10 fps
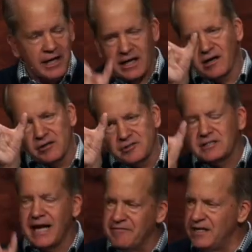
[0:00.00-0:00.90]
It goes
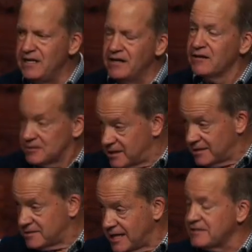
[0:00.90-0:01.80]
7 years,
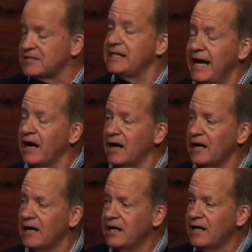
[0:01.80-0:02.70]
it says
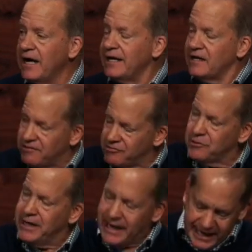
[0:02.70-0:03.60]
there. And at the
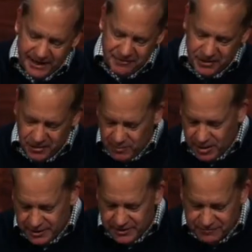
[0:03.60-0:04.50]
3.5 year
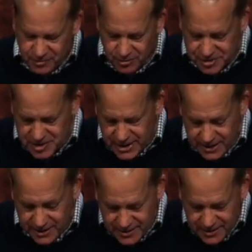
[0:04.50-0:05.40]
mark, of course,
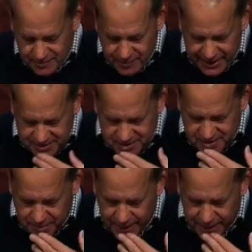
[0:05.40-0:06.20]
he makes the